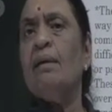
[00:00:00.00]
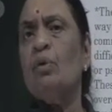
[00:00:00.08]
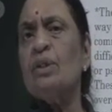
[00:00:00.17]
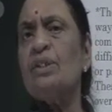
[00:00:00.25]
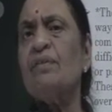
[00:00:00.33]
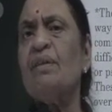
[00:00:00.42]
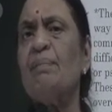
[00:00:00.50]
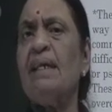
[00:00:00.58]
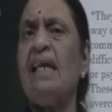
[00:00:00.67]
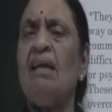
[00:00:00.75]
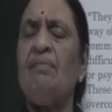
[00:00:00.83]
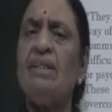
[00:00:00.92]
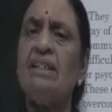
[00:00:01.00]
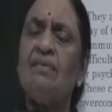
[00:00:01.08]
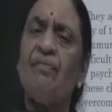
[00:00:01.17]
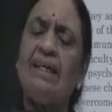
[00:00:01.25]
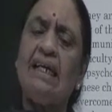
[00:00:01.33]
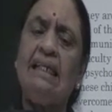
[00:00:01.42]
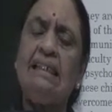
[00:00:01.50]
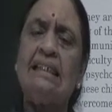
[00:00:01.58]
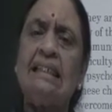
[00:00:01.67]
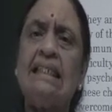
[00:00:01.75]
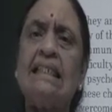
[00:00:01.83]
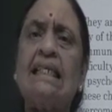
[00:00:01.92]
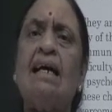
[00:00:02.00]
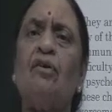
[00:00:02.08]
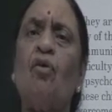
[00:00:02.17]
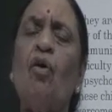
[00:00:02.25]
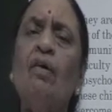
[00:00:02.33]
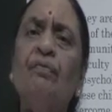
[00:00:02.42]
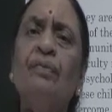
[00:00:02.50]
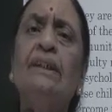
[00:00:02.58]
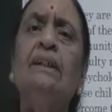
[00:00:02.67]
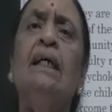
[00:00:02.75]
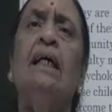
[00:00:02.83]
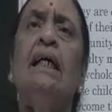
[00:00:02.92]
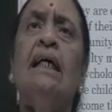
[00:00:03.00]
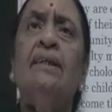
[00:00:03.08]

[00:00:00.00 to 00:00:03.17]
Most of the behavior difficulties are often